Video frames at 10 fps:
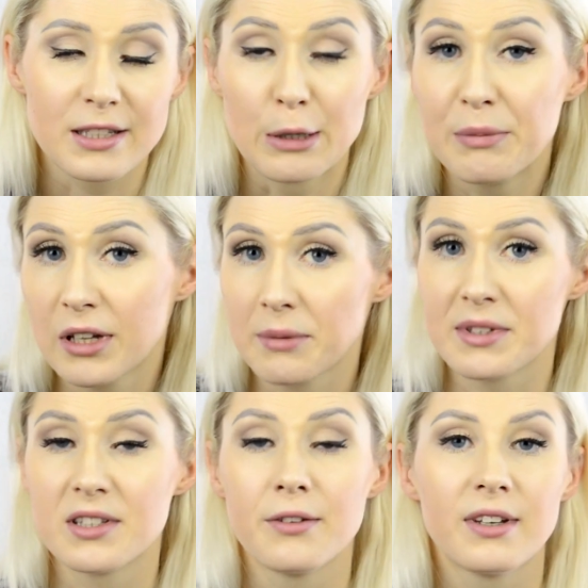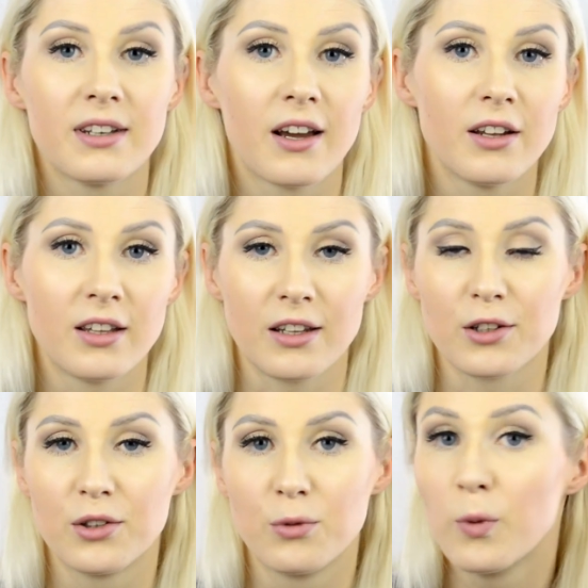Sometimes it's even done
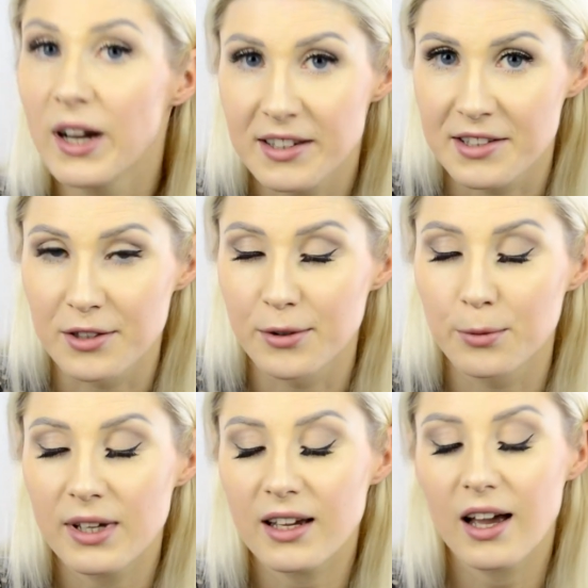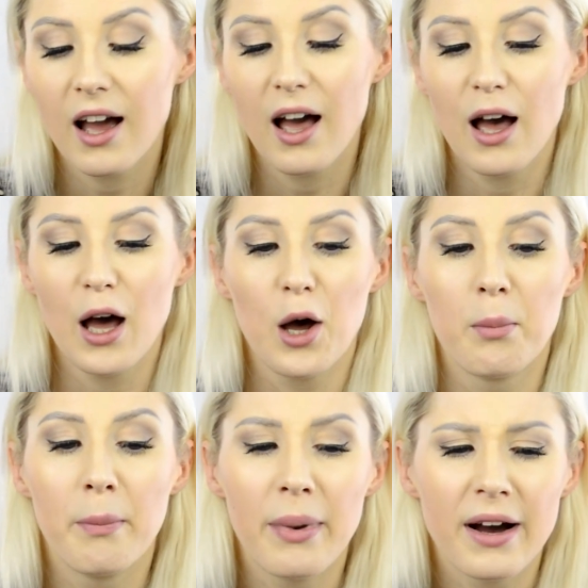like twice in a week.
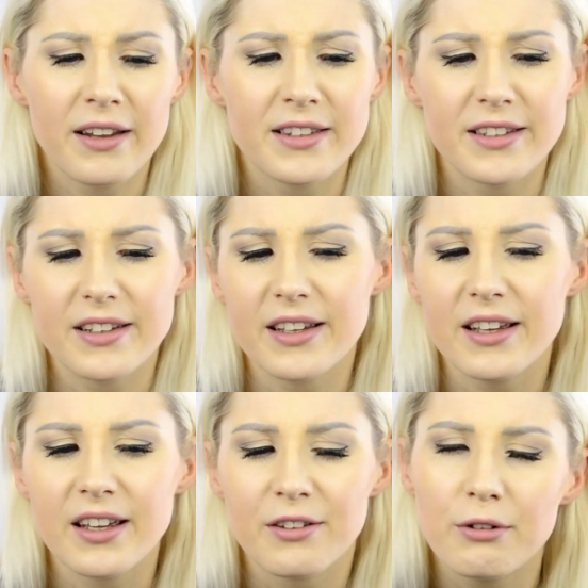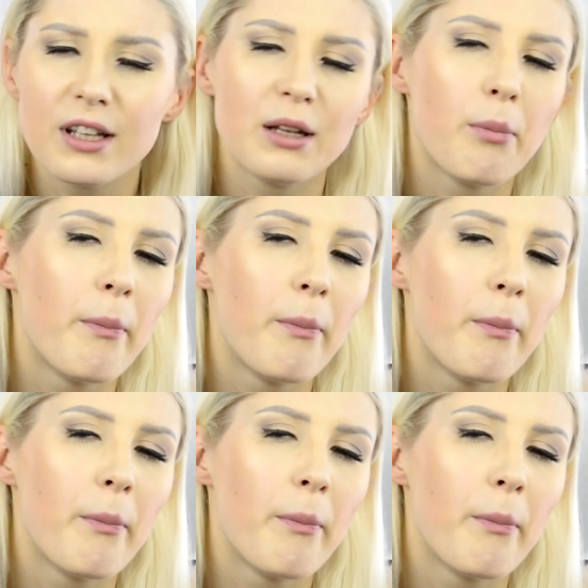But it really